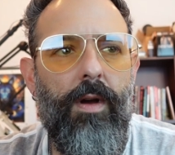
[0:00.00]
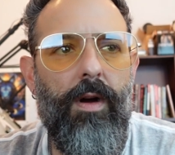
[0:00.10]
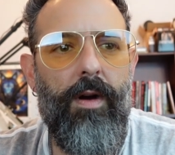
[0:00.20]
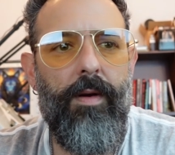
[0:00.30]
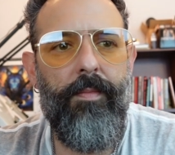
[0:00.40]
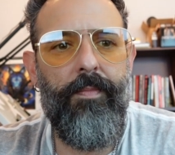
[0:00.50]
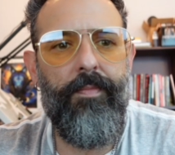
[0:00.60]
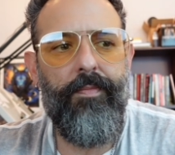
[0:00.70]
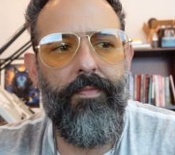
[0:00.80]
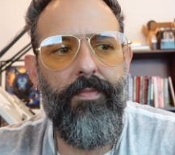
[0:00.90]

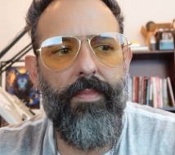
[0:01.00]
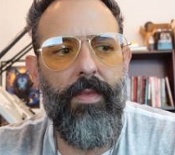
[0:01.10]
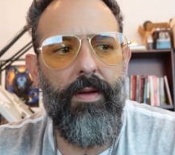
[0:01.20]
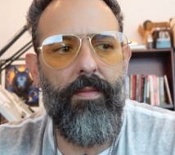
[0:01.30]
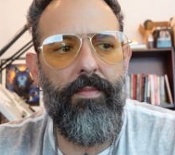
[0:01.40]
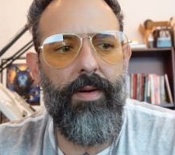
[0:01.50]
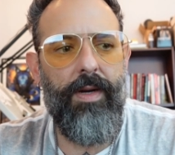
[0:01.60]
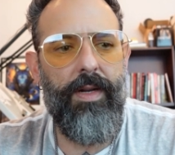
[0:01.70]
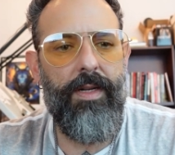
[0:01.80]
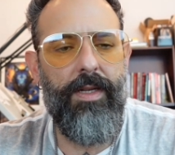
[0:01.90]
Um,
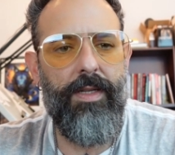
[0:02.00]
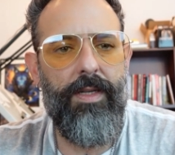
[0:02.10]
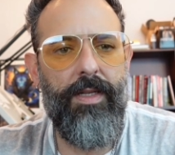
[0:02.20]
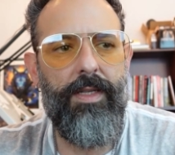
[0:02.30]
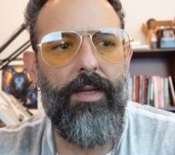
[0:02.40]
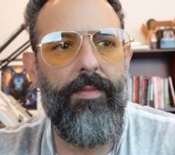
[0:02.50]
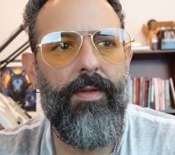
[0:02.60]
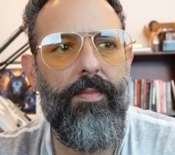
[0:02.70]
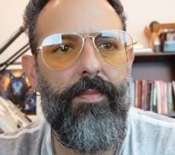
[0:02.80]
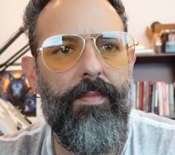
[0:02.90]
but it just it
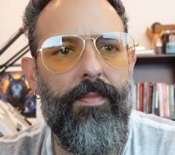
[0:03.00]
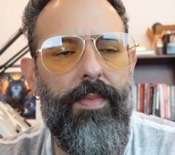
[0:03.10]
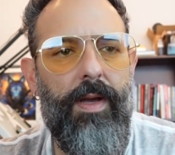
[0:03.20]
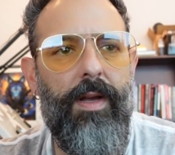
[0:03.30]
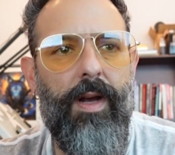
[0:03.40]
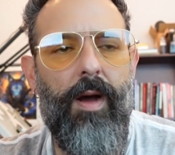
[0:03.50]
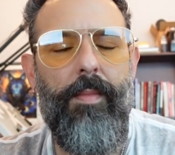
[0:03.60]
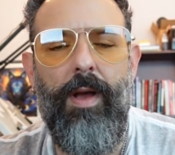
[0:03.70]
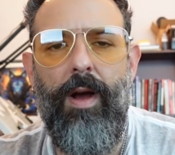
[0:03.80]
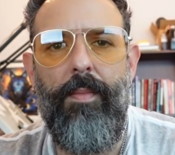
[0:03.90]
seemed to be
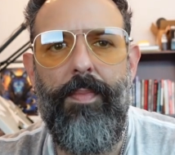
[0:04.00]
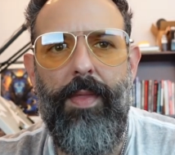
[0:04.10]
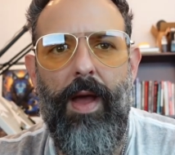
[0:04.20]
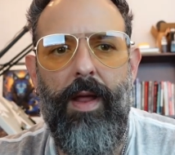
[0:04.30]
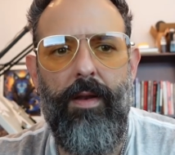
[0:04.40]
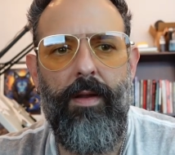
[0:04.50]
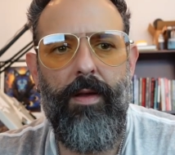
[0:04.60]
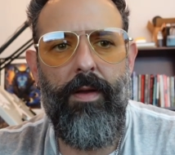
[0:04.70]
coming up that